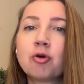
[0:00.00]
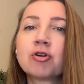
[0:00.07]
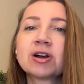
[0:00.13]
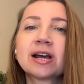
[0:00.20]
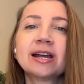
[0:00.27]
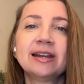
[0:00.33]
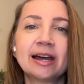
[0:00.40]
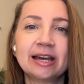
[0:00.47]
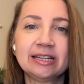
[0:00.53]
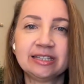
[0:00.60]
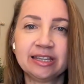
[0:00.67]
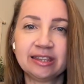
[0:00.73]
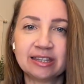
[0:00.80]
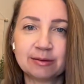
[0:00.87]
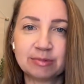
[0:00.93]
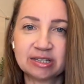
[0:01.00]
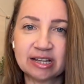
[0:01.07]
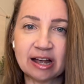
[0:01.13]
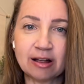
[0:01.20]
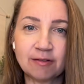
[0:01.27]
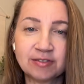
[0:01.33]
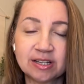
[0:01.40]
organizing
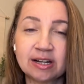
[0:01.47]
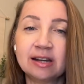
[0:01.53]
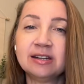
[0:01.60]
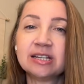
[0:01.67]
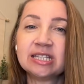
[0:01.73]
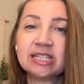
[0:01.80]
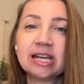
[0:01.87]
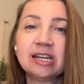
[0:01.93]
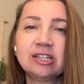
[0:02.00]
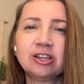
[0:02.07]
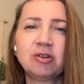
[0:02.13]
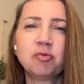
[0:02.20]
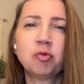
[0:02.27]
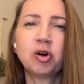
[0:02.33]
themselves and understanding